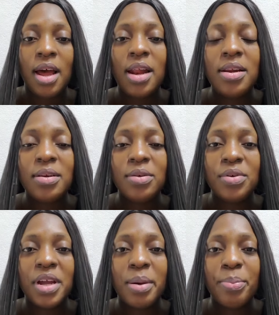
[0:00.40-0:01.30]

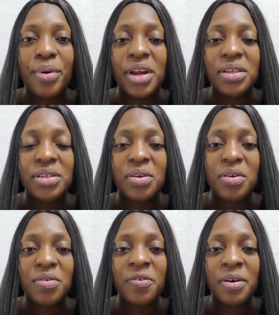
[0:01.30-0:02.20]
Hallelujah. Praise the
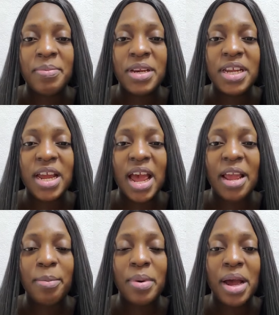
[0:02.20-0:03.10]
Lord, family. I
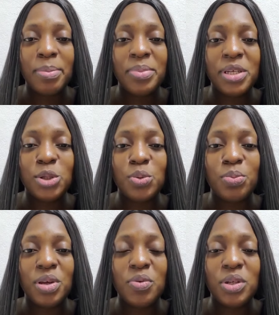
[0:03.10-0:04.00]
am happy to
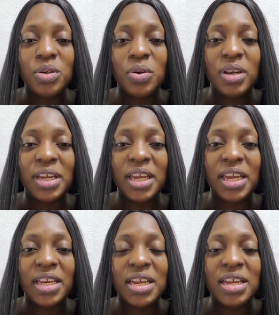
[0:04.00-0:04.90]
be with you all
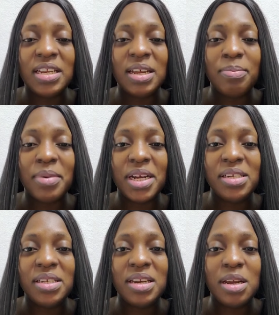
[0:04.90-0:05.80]
again in the
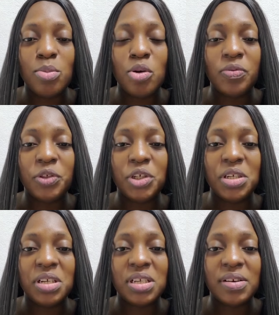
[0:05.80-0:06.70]
mighty name of
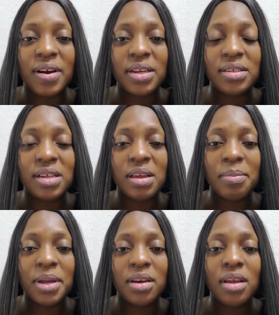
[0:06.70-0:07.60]
Jesus Christ.
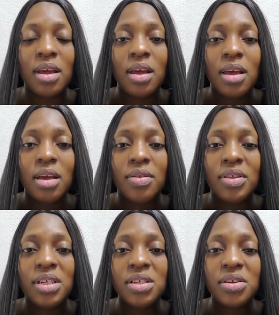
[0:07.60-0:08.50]
Amen.
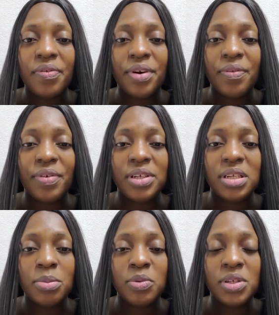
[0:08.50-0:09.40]
If this is your very
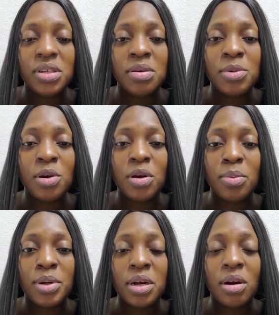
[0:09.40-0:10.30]
first time of seeing me or
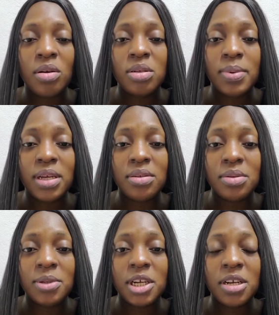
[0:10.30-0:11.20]
coming across my
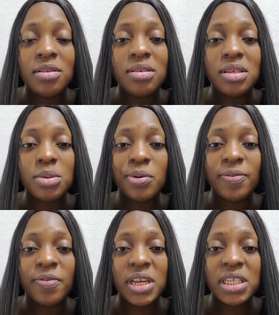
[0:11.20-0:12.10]
YouTube channel, this is
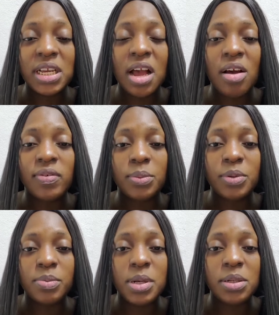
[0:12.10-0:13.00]
Prophetic Hour of
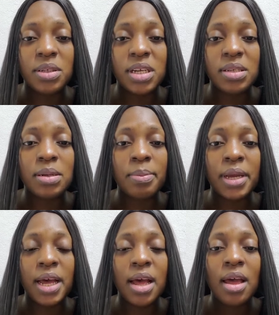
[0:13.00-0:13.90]
Upliftment with Esther
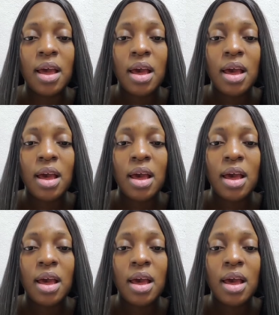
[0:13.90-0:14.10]
Mega.